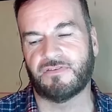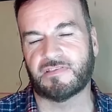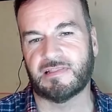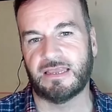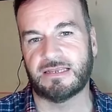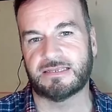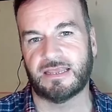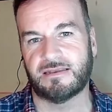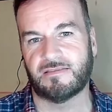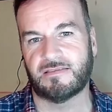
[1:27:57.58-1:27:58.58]
have a slight
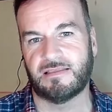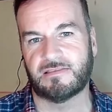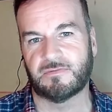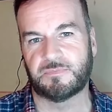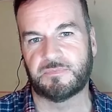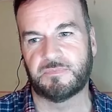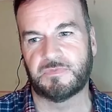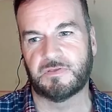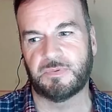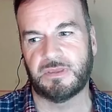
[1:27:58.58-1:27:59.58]
tendency
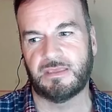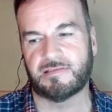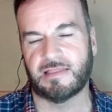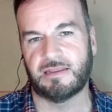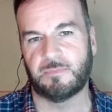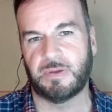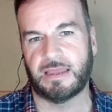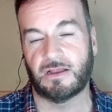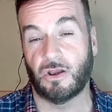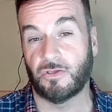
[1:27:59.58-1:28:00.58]
to be slightly
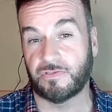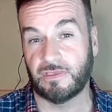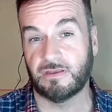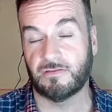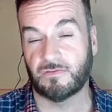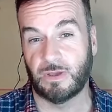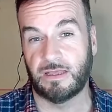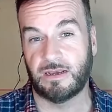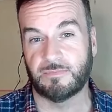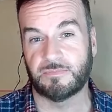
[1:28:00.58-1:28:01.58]
Panglossian as
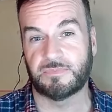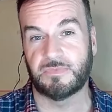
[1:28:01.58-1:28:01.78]
well.